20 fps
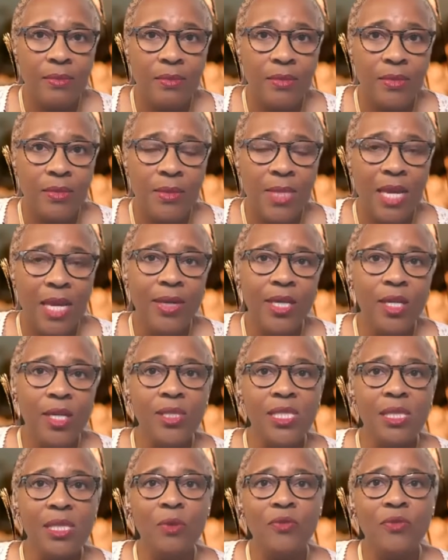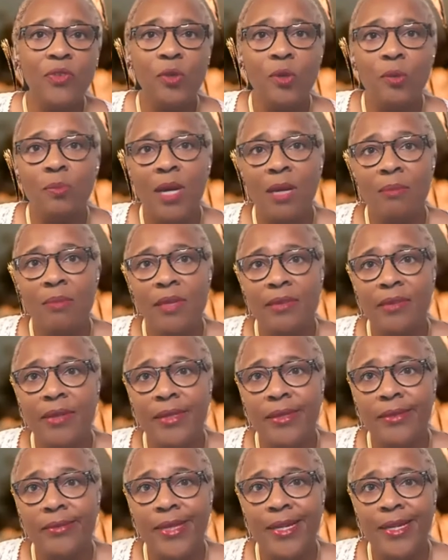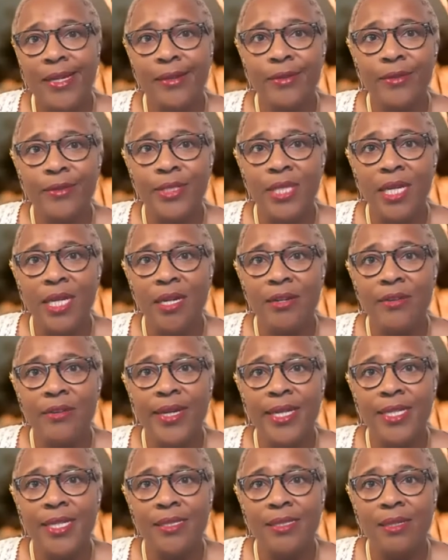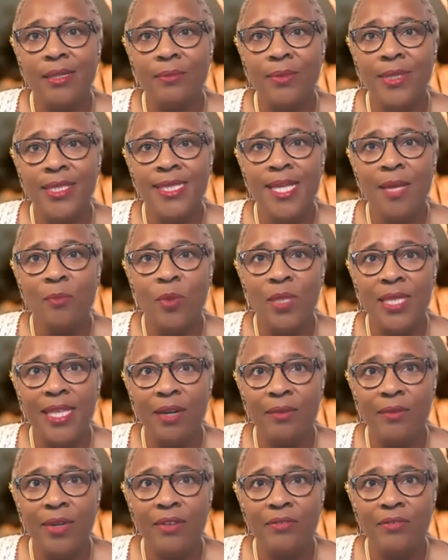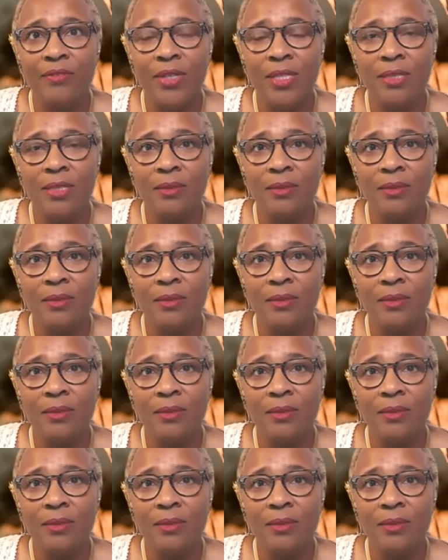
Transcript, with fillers: Now, I know some of you are probably thinking, that girl's gone crazy. What's up with that reverend?